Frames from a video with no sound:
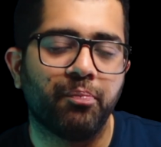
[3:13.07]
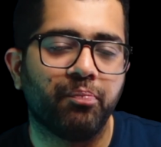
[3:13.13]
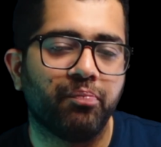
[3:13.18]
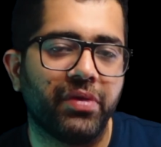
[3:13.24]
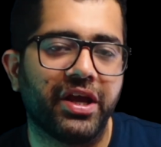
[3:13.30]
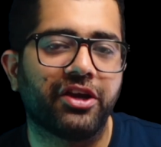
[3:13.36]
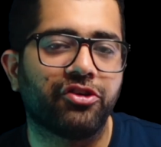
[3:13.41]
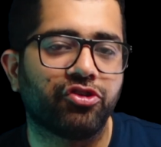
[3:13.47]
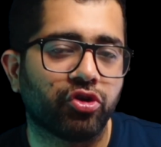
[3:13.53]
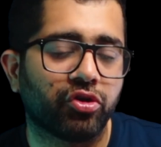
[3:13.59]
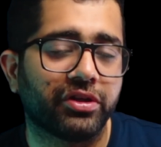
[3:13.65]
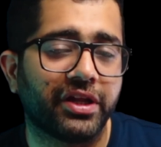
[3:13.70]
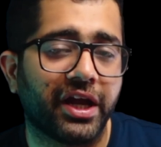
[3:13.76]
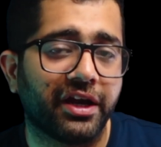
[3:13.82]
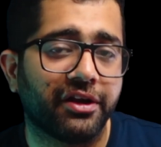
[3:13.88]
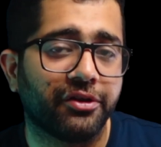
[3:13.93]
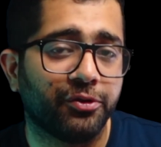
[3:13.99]
Make sure
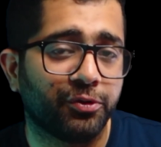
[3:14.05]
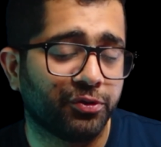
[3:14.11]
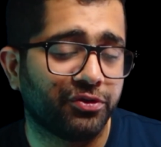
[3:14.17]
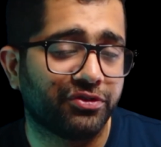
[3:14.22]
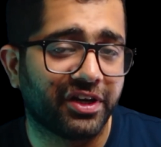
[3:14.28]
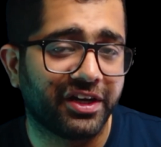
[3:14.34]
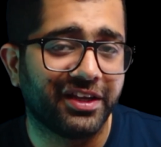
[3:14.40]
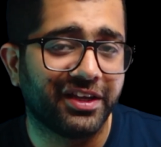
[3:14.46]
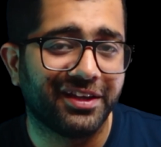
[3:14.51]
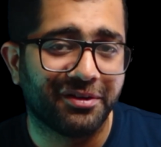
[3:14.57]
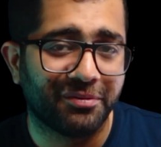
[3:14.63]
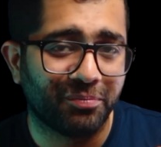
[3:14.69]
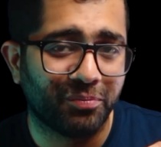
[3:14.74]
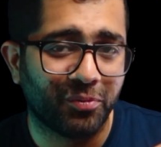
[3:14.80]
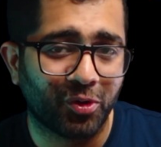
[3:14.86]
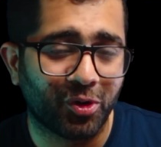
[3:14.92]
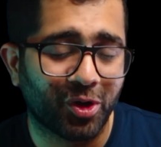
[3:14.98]
that you study
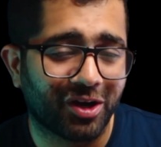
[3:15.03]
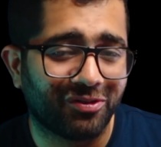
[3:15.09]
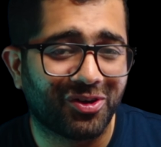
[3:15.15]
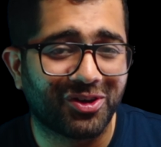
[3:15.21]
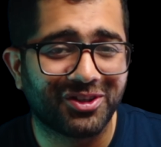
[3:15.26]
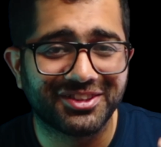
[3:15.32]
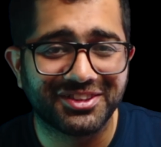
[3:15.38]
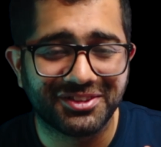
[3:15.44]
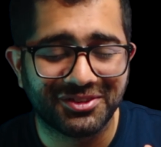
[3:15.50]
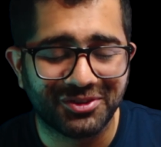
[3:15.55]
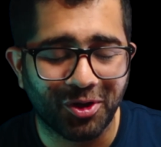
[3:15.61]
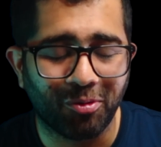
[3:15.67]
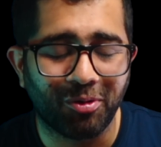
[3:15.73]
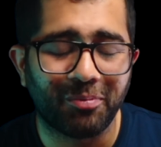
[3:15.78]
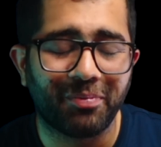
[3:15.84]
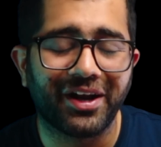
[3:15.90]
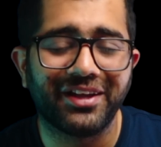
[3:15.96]
Booker Awards,
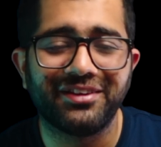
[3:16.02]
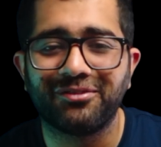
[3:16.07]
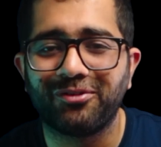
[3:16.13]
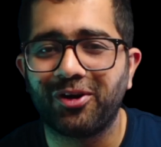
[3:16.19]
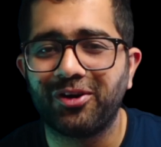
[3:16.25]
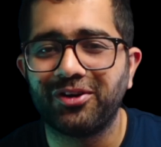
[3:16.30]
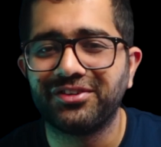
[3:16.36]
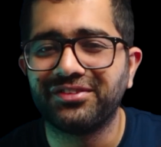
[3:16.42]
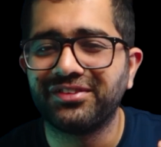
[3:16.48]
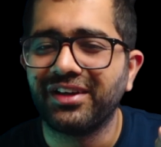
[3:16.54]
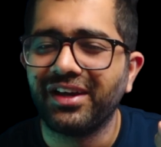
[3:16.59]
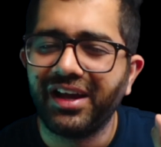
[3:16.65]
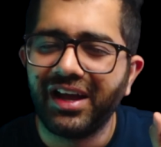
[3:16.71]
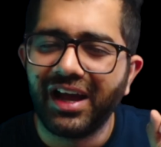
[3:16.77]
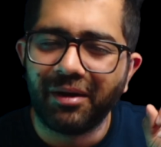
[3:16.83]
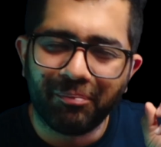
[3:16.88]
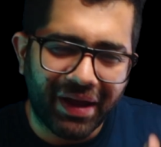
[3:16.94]
Nobel Prize Awards,
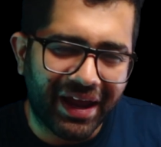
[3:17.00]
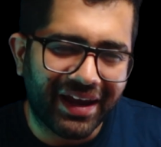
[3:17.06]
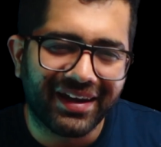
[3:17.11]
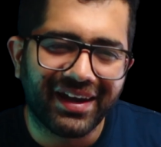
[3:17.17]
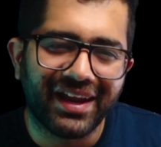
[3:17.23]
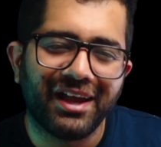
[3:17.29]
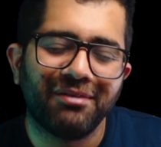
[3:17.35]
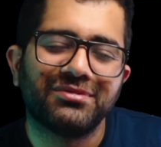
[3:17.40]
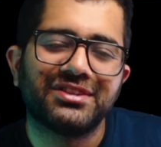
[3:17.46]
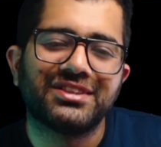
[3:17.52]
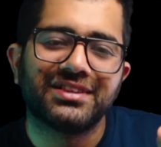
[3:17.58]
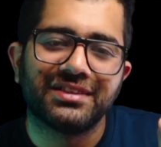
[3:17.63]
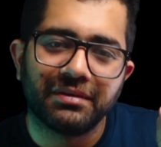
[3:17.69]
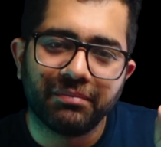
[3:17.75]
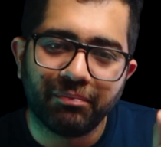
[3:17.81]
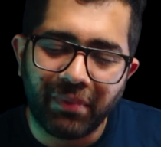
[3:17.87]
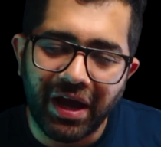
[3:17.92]
pen names,
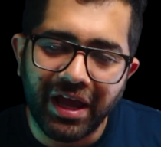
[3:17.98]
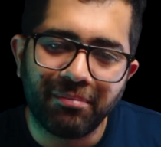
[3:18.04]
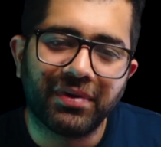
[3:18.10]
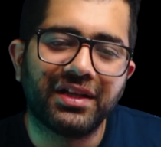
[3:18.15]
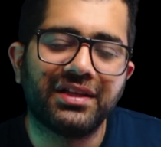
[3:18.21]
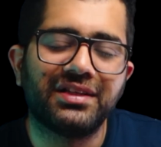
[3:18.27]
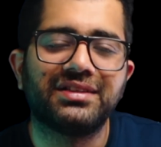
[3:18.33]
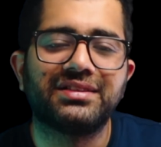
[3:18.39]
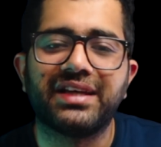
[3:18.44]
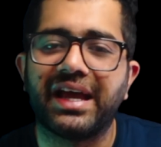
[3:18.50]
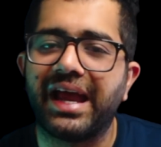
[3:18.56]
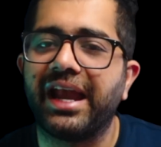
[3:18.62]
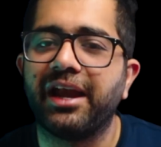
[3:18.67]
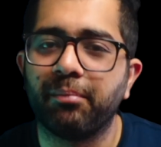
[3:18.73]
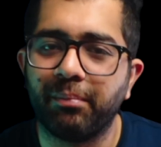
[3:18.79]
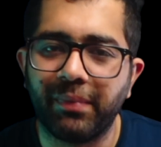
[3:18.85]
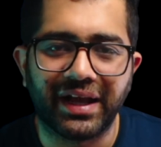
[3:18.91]
Bibles,
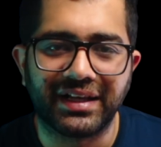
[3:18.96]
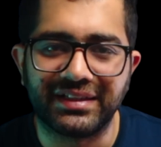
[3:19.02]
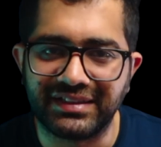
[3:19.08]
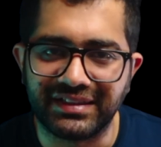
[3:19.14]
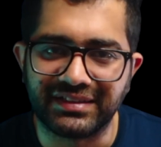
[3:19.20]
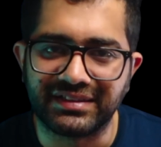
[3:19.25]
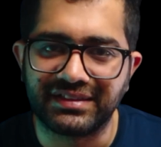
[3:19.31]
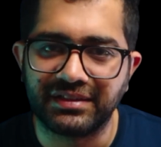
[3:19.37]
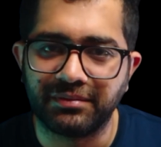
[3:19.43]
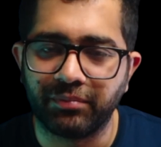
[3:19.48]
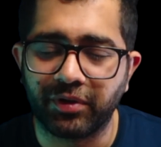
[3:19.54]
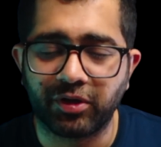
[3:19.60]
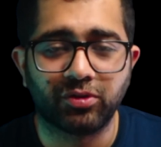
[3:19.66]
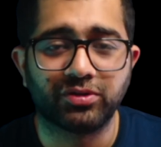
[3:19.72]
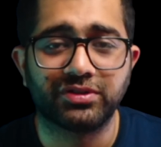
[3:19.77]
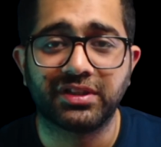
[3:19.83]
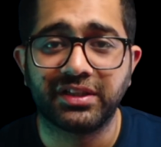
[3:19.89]
and magazines,
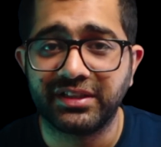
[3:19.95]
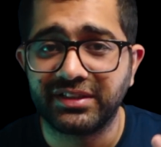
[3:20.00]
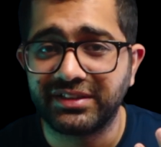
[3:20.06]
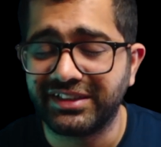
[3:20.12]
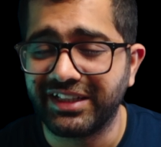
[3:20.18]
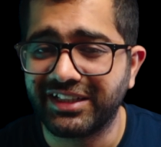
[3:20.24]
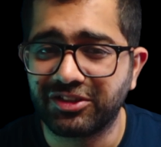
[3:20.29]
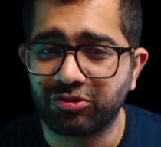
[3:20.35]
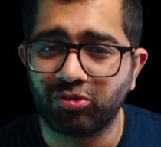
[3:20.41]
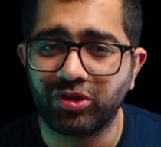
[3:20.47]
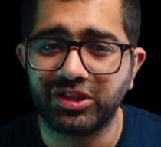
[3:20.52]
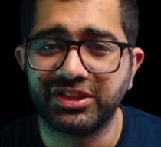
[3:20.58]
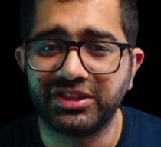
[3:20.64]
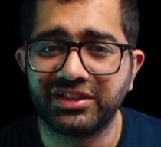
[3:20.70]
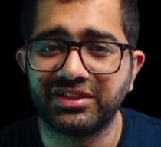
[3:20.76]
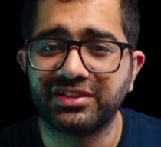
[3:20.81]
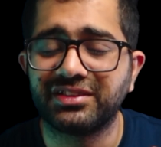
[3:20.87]
because 6
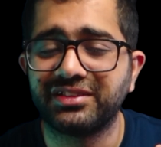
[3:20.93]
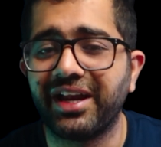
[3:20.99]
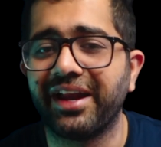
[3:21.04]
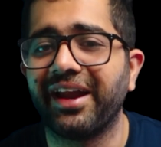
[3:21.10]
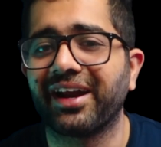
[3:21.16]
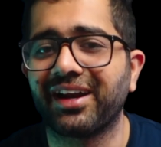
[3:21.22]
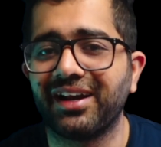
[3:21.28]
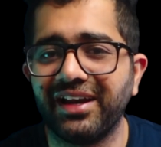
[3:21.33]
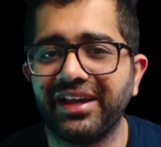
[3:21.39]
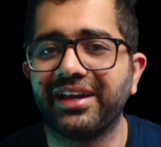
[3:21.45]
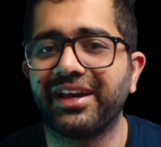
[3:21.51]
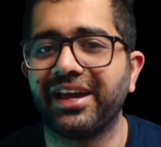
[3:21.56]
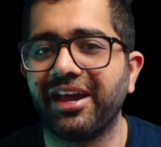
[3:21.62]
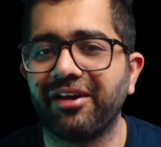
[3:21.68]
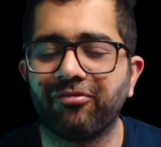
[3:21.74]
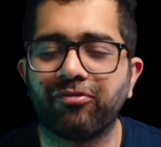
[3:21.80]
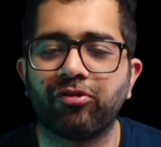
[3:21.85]
questions directly
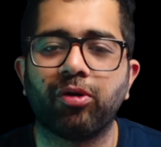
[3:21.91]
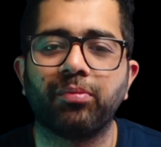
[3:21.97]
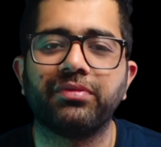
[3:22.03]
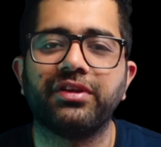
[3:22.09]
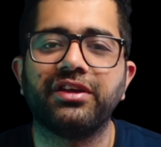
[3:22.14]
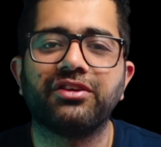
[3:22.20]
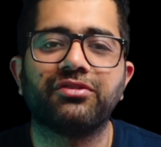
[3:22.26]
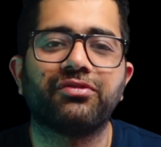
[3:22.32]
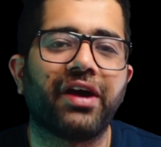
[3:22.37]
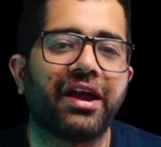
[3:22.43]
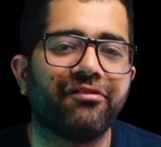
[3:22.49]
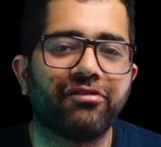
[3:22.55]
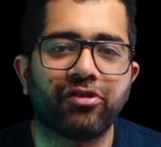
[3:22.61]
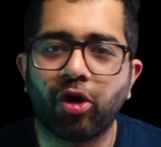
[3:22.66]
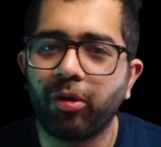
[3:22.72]
came from these 5